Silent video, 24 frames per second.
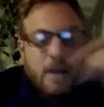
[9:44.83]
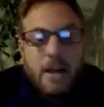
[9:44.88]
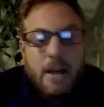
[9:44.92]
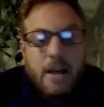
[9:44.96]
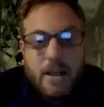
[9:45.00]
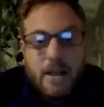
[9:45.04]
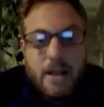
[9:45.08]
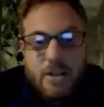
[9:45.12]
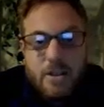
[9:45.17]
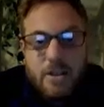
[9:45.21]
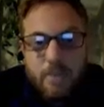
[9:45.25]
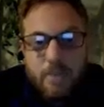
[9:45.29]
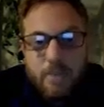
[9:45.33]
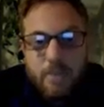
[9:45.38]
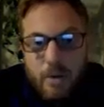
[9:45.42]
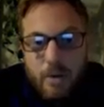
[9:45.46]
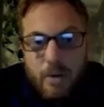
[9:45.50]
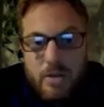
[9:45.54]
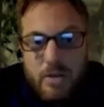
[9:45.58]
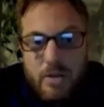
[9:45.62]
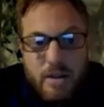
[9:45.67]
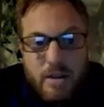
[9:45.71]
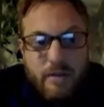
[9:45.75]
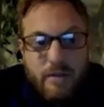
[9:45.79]

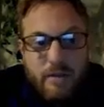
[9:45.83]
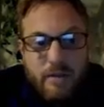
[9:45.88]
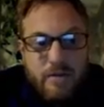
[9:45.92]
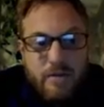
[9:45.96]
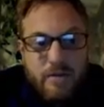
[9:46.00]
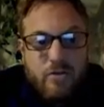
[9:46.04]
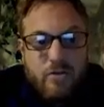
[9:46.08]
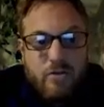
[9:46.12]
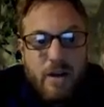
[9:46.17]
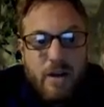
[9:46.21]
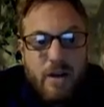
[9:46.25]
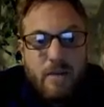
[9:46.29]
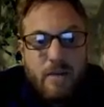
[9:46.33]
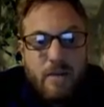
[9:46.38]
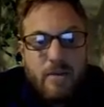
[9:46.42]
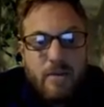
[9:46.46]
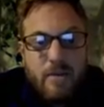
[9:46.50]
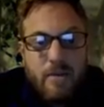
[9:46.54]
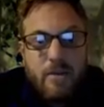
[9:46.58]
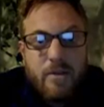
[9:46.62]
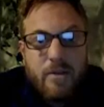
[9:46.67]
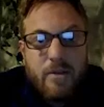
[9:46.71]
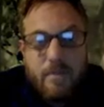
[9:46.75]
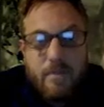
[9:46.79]
Explosive
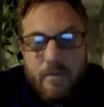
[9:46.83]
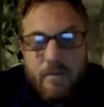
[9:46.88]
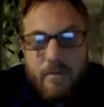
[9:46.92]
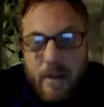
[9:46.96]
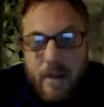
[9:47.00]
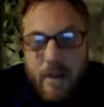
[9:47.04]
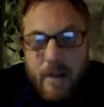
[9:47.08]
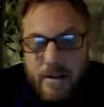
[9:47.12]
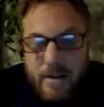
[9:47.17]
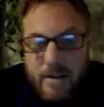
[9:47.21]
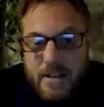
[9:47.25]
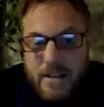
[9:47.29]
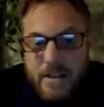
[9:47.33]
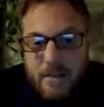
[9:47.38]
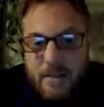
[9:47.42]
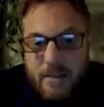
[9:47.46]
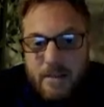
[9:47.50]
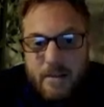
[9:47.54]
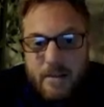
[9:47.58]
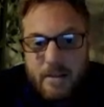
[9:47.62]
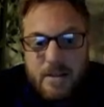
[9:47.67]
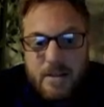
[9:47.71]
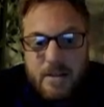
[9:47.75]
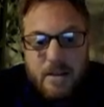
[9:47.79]
strength, very
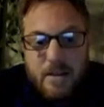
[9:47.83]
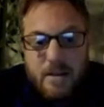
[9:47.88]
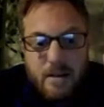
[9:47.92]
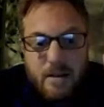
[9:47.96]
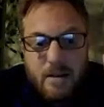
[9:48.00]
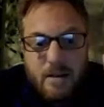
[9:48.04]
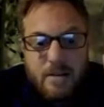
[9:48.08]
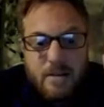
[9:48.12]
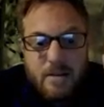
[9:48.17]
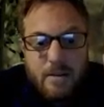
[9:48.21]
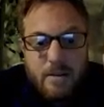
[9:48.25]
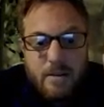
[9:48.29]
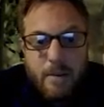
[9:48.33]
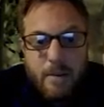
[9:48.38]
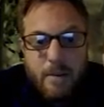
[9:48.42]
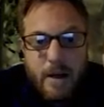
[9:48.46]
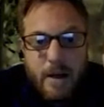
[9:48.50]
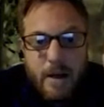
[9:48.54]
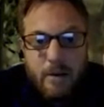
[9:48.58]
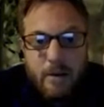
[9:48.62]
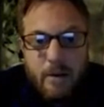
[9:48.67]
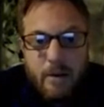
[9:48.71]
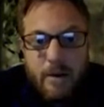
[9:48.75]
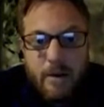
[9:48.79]
similar to
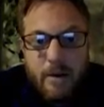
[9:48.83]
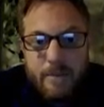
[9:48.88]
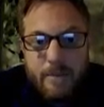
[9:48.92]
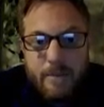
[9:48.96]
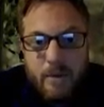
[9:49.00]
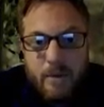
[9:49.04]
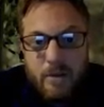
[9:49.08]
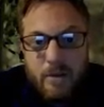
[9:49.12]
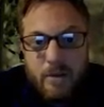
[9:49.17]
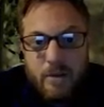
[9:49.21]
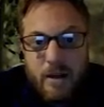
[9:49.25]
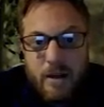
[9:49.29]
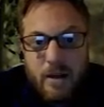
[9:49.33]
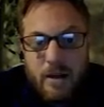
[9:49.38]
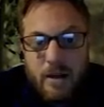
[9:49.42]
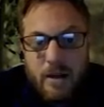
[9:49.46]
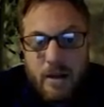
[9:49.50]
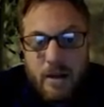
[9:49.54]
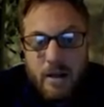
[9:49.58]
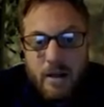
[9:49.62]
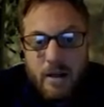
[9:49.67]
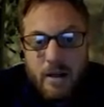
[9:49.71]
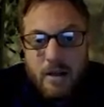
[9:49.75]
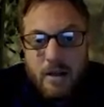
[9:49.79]
power. Okay,
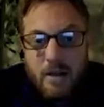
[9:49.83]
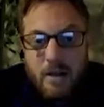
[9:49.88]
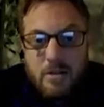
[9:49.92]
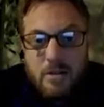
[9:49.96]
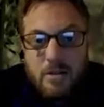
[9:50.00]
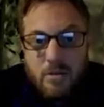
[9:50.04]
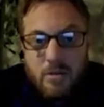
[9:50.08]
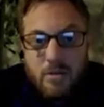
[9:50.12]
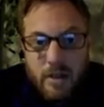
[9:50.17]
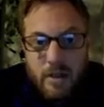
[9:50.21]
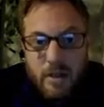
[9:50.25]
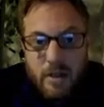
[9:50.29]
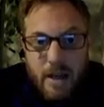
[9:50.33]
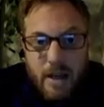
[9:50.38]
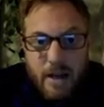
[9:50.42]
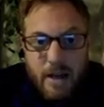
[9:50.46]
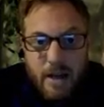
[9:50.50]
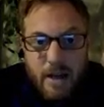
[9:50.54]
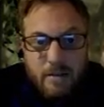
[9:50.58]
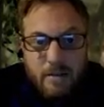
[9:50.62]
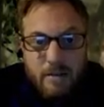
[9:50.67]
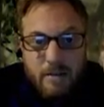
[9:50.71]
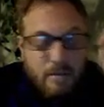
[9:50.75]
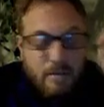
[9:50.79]
so
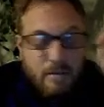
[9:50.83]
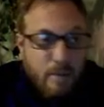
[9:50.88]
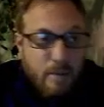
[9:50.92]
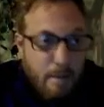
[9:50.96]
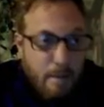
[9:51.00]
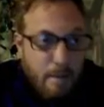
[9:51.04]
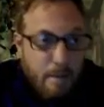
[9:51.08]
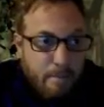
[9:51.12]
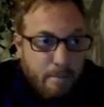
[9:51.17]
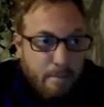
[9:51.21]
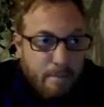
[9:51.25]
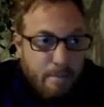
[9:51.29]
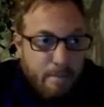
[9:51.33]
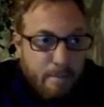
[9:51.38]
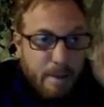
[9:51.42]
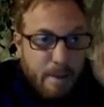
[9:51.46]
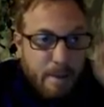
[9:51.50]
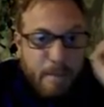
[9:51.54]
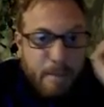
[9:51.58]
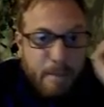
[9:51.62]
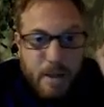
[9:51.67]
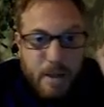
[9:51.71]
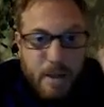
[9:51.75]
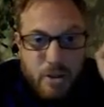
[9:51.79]
again, a big
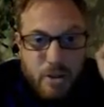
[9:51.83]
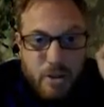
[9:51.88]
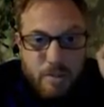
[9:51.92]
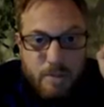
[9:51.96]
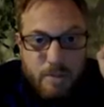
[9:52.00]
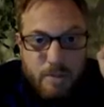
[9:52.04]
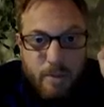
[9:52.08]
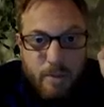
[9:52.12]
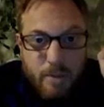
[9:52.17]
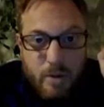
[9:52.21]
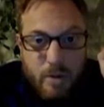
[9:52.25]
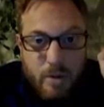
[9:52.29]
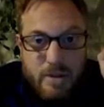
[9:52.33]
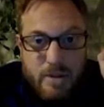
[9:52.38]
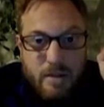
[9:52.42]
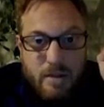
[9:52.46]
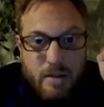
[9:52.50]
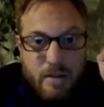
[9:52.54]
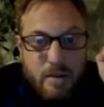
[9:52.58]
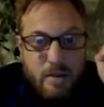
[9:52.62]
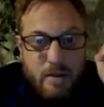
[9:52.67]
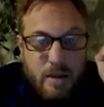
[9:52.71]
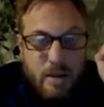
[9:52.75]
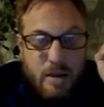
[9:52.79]
punch in
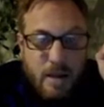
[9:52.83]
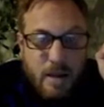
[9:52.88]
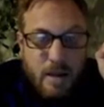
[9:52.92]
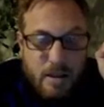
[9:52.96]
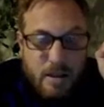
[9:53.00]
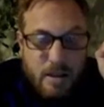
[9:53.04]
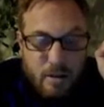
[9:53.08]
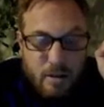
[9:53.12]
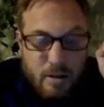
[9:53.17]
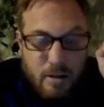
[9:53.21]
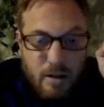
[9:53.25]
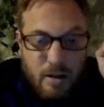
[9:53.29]
boxing is